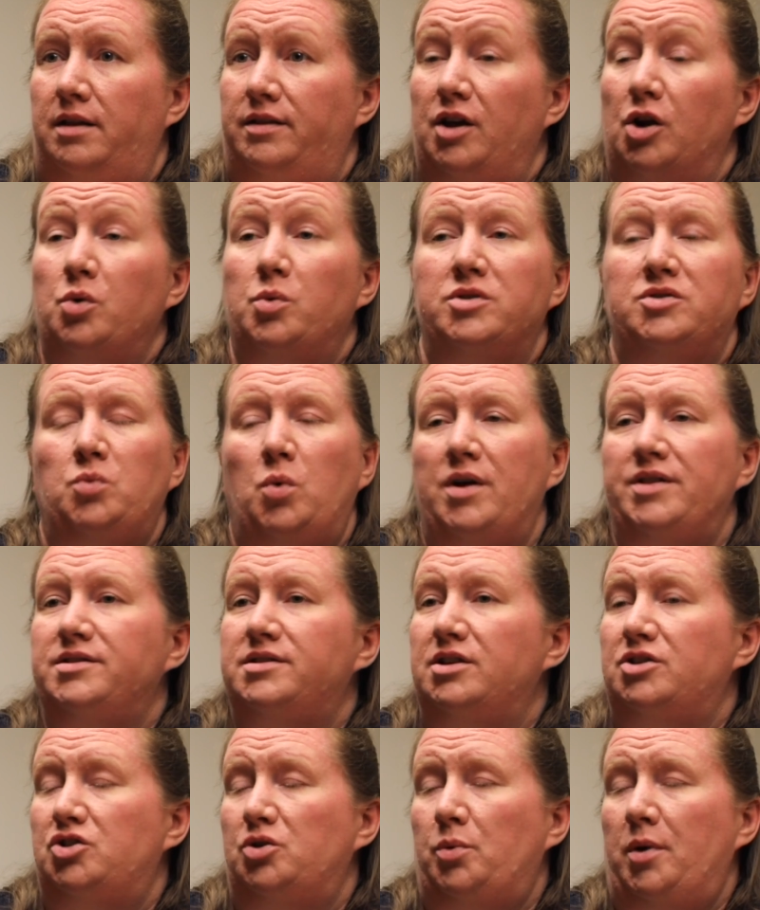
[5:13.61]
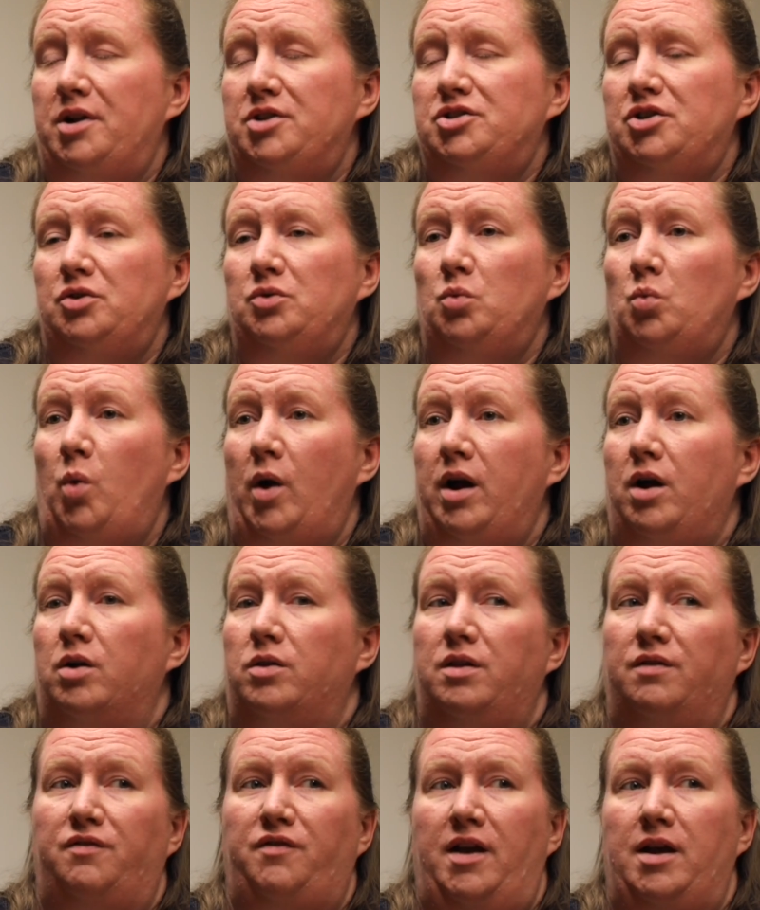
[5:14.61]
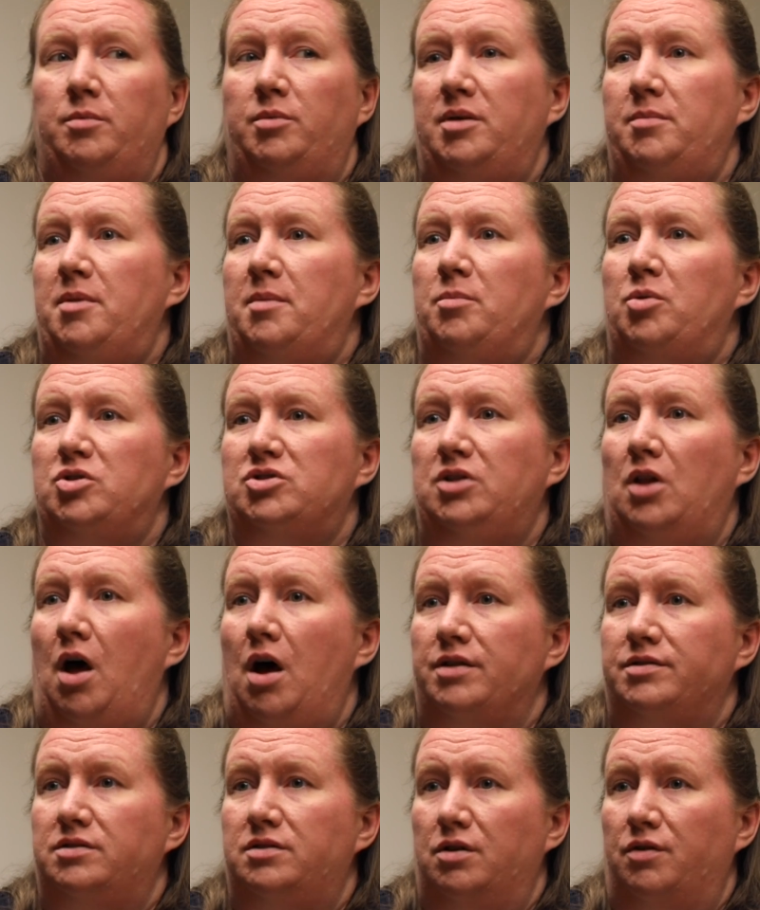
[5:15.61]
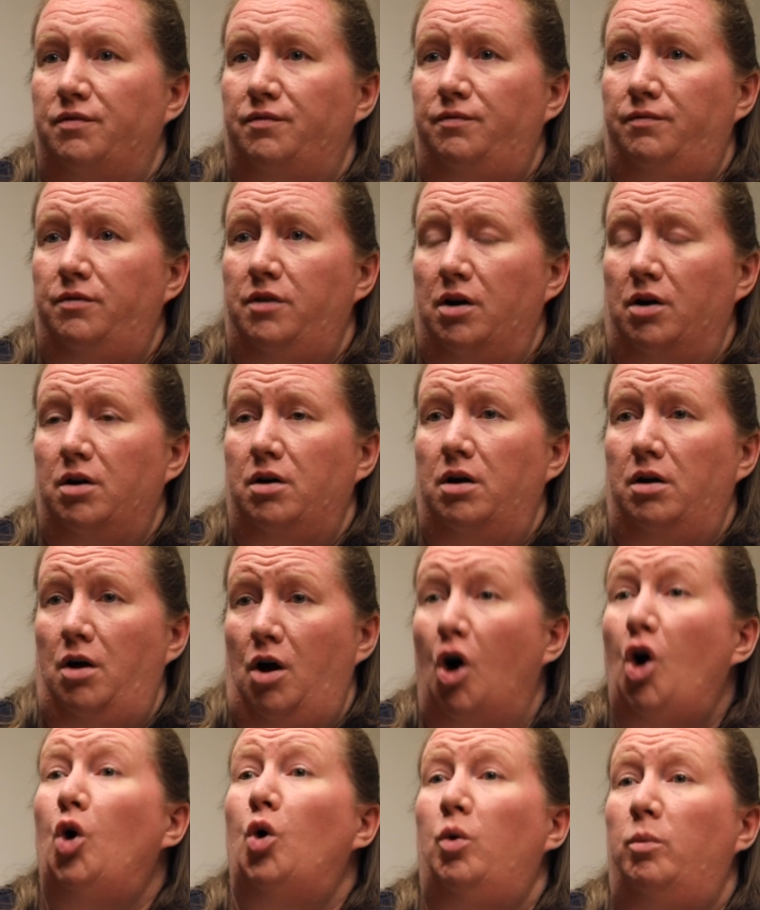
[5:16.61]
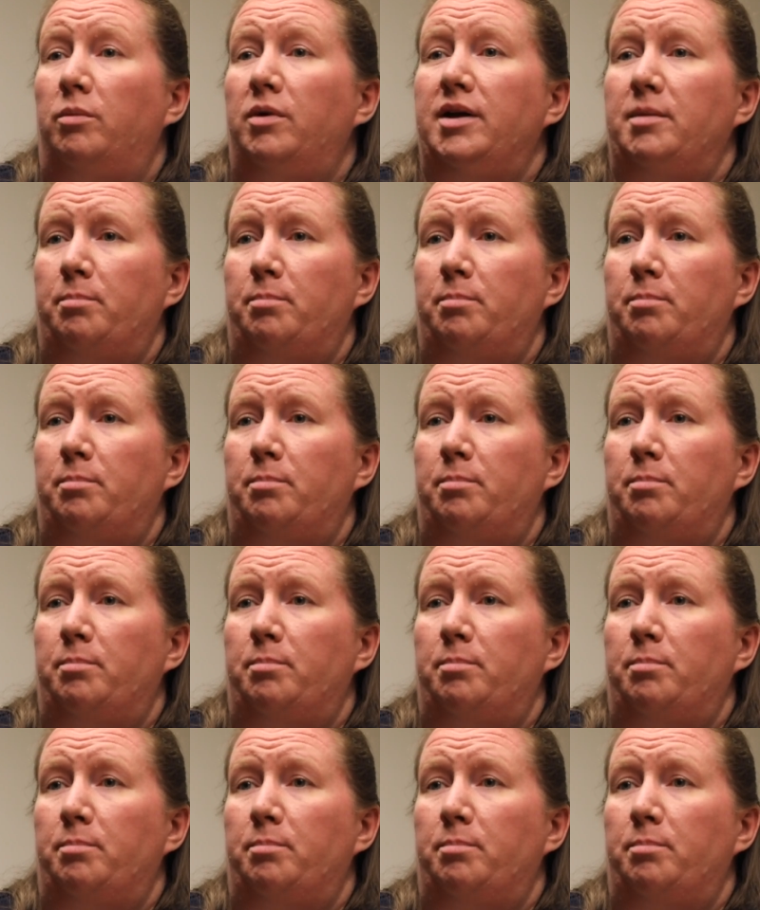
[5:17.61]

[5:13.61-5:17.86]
There was one situation where the family members lost their home.